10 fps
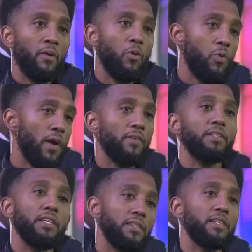Whoever
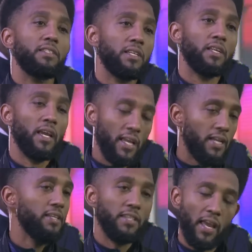did this tonight
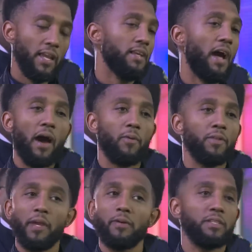is a coward.
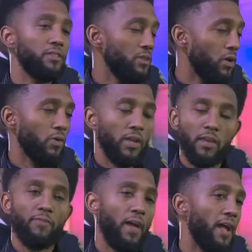There is no
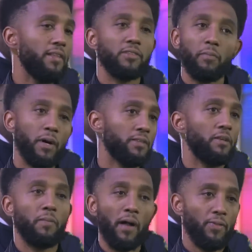ifs, ands, or buts
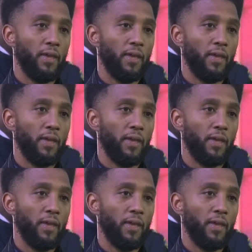about